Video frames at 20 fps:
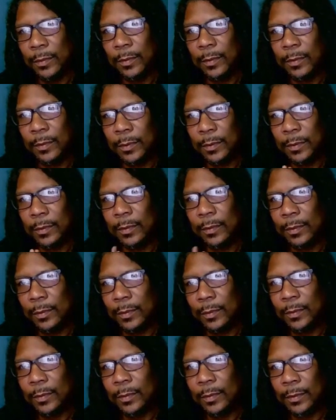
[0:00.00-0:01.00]

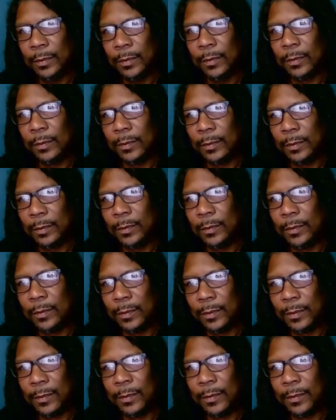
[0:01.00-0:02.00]

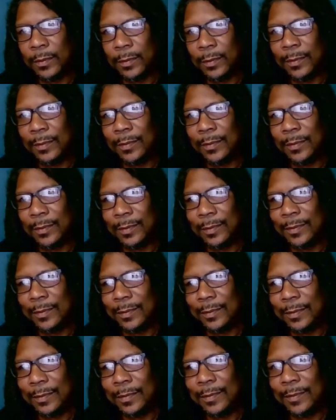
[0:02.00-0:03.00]

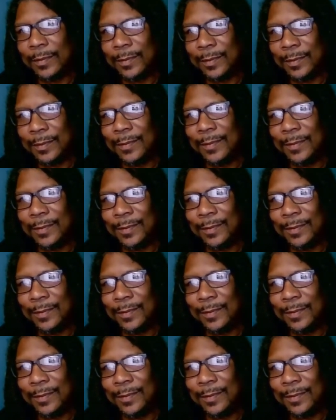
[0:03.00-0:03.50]
The person shown says nothing.